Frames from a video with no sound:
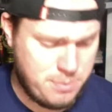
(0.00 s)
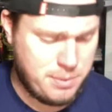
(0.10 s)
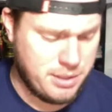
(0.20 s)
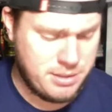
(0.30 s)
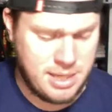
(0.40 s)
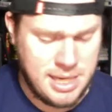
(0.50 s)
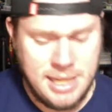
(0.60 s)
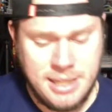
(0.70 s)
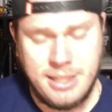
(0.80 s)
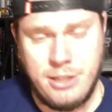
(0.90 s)
books
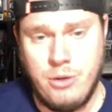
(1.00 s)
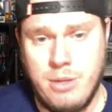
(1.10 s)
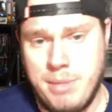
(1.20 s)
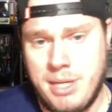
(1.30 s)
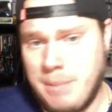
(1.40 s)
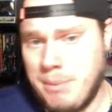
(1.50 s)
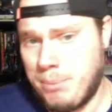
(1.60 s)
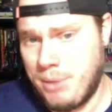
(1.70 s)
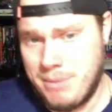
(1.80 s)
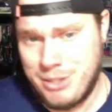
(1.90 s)
that you can pick up at
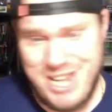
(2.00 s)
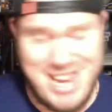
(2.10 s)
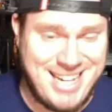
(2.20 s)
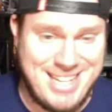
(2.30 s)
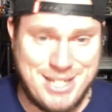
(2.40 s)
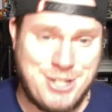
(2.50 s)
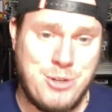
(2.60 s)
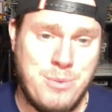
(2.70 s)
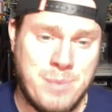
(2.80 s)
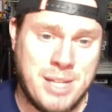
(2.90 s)
pretty much any
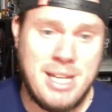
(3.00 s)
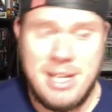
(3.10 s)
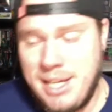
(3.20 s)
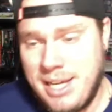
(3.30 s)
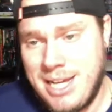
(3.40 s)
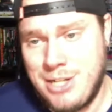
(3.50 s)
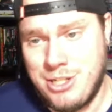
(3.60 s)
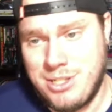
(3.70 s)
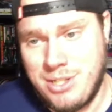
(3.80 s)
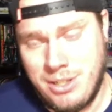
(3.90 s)
issue and
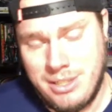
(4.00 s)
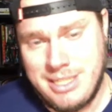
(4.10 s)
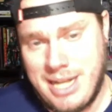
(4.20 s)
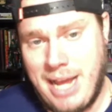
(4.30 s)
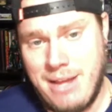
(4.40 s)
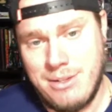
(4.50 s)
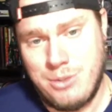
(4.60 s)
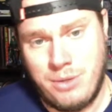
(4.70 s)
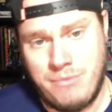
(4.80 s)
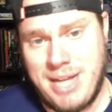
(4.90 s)
just sort of
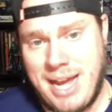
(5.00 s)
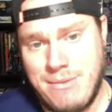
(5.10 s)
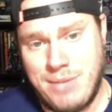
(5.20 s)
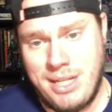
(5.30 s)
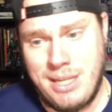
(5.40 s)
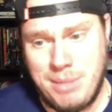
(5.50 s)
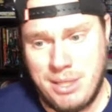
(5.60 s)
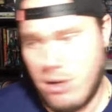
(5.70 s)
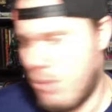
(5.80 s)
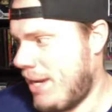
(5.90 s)
dive in and be
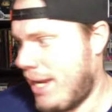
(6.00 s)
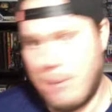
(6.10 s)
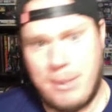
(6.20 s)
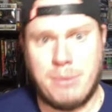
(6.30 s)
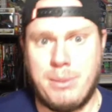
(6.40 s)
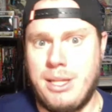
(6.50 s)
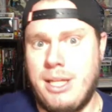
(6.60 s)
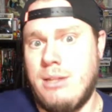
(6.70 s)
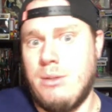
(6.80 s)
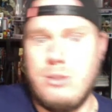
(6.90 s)
like, "Oh my god, I want to read
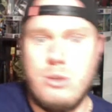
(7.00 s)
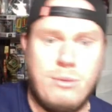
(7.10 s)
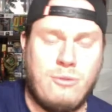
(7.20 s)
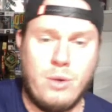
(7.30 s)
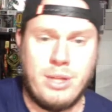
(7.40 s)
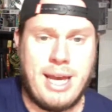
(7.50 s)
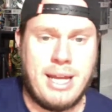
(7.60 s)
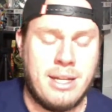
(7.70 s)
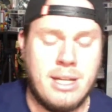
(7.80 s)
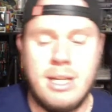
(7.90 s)
like the two before that."
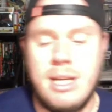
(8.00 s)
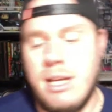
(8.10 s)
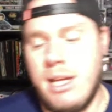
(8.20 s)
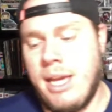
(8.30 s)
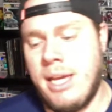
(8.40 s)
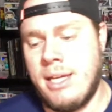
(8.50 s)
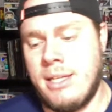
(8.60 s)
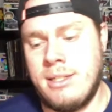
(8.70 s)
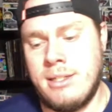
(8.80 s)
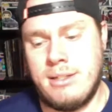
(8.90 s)
And